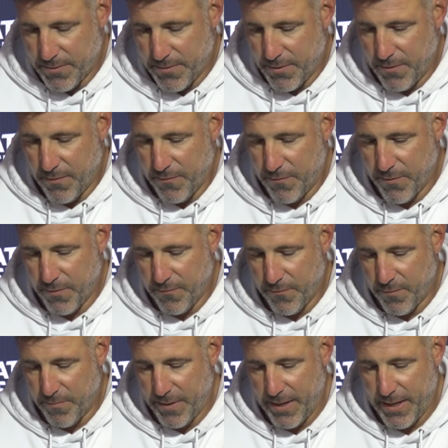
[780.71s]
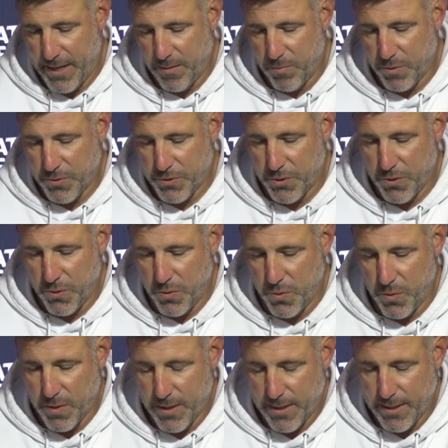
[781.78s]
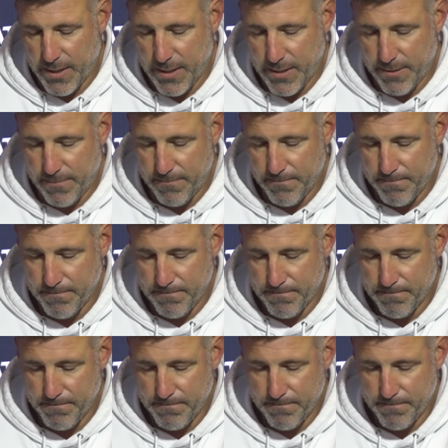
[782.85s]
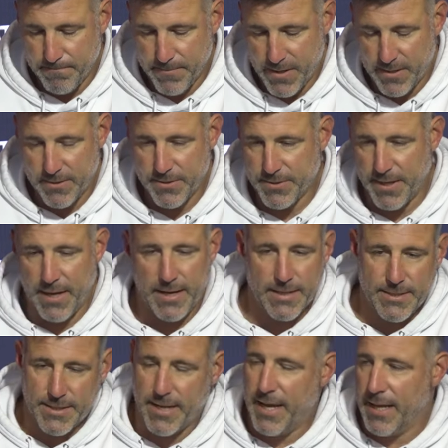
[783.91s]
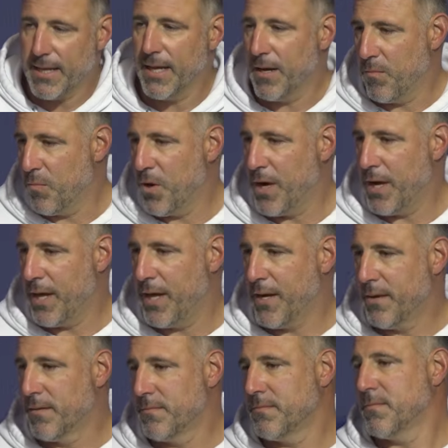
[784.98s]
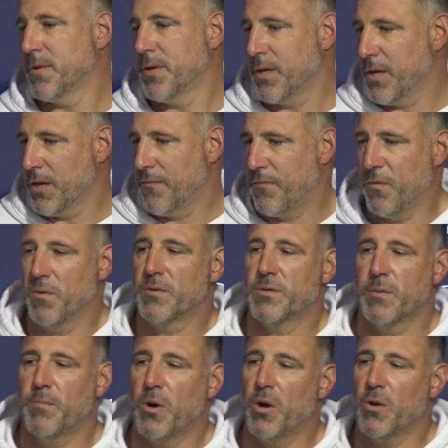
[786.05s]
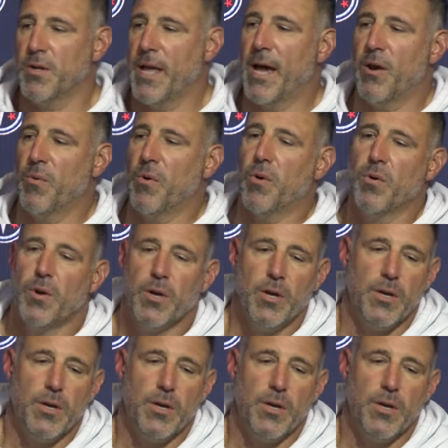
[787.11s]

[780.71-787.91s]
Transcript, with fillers: you know, for, for being able to, um, understand that you can't let them run it in and get a force the ball lateral.